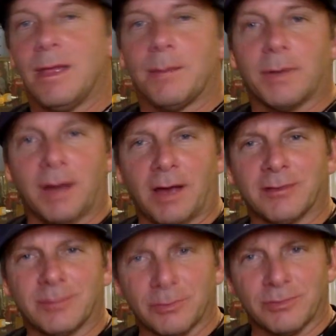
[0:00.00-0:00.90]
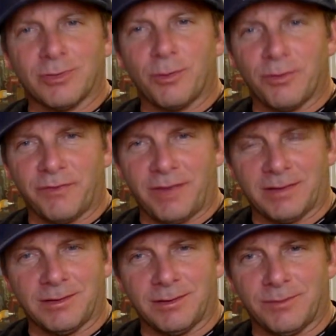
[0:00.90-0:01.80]
But Hostel's so
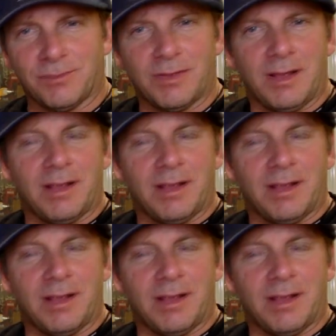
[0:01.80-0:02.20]
effective,